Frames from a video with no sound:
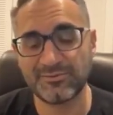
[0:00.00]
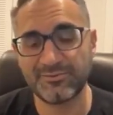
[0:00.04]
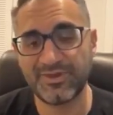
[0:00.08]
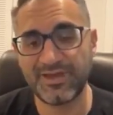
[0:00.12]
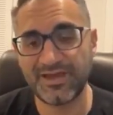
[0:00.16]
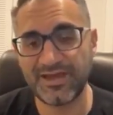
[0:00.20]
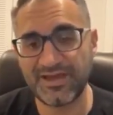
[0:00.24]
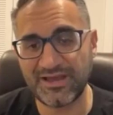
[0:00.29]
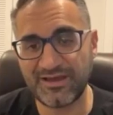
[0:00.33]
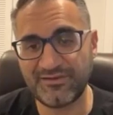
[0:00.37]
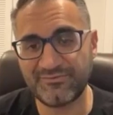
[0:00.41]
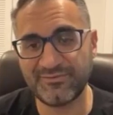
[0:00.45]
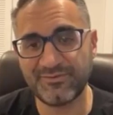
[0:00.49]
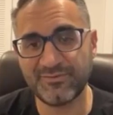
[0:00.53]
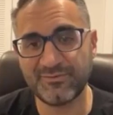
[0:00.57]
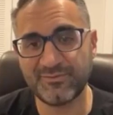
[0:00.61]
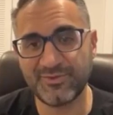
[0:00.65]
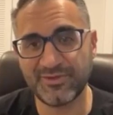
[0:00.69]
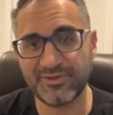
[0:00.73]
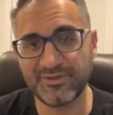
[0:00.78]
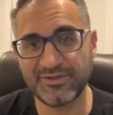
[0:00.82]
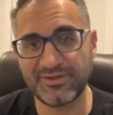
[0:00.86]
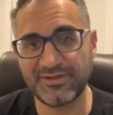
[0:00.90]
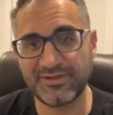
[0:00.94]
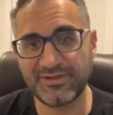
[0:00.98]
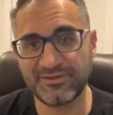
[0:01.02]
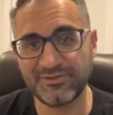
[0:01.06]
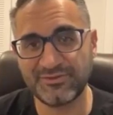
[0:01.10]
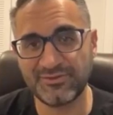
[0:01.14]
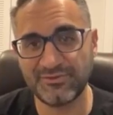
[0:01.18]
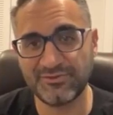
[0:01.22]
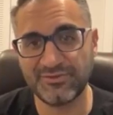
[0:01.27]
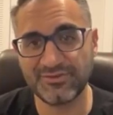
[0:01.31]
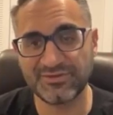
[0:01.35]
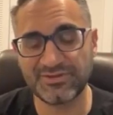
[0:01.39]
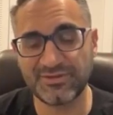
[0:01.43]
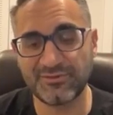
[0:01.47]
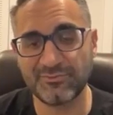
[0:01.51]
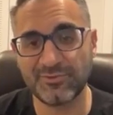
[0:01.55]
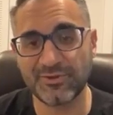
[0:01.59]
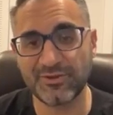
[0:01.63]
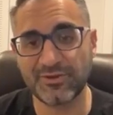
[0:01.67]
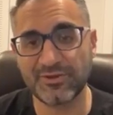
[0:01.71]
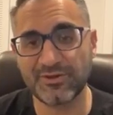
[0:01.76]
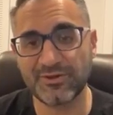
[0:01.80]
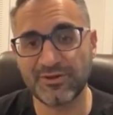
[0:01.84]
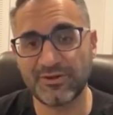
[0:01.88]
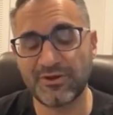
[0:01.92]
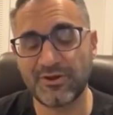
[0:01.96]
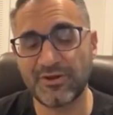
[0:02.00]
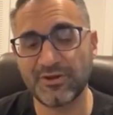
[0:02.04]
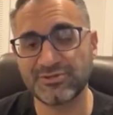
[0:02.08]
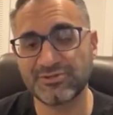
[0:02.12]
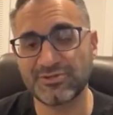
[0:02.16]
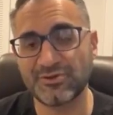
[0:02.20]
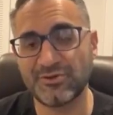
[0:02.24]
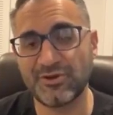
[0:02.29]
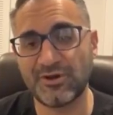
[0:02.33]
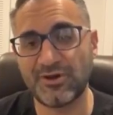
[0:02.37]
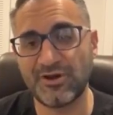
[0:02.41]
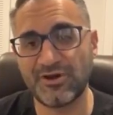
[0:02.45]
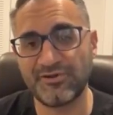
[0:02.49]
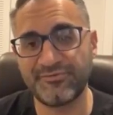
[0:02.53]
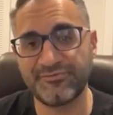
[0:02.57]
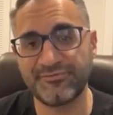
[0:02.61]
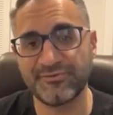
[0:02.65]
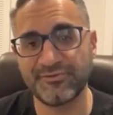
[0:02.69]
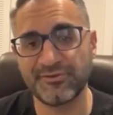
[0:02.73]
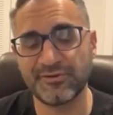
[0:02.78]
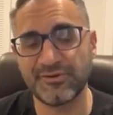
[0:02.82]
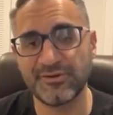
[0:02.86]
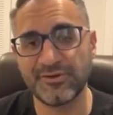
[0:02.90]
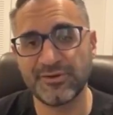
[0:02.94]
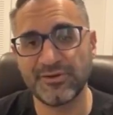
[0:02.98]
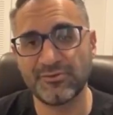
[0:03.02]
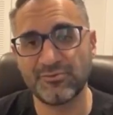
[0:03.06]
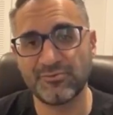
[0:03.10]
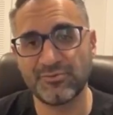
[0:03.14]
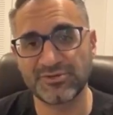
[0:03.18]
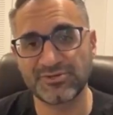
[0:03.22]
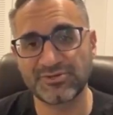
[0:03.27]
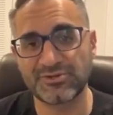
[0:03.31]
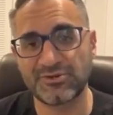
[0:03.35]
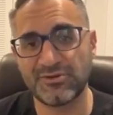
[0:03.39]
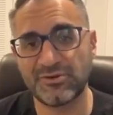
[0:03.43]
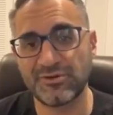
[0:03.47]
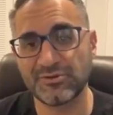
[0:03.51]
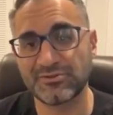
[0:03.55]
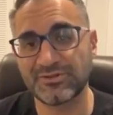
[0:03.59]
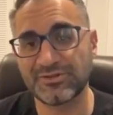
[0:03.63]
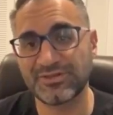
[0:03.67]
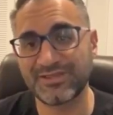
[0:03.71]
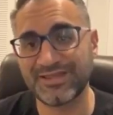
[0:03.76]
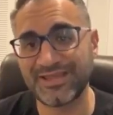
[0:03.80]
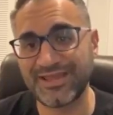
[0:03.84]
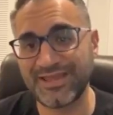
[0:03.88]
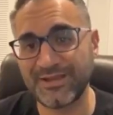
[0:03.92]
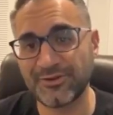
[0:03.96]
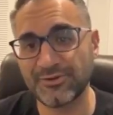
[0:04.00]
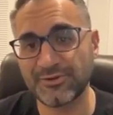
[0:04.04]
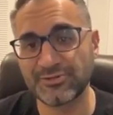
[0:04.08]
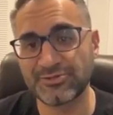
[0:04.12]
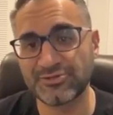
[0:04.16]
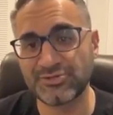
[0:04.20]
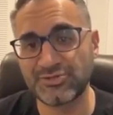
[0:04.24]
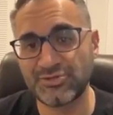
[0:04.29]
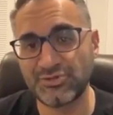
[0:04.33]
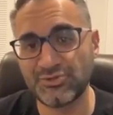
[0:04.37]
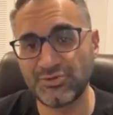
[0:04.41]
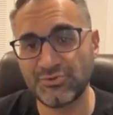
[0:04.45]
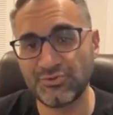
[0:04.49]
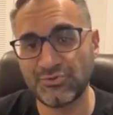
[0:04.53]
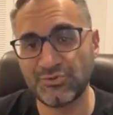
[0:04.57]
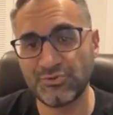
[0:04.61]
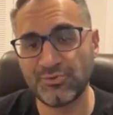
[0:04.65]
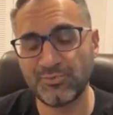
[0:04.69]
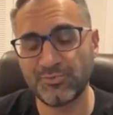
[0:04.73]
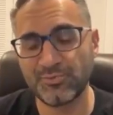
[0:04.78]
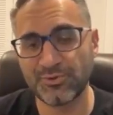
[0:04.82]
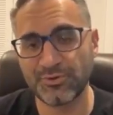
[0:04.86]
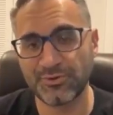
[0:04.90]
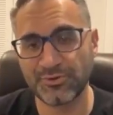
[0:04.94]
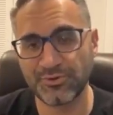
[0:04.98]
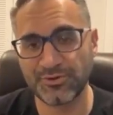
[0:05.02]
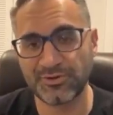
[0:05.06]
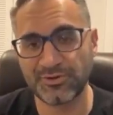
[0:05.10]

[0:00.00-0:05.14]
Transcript: So we have an ability to do this, and we're going to also offer what's called layer 2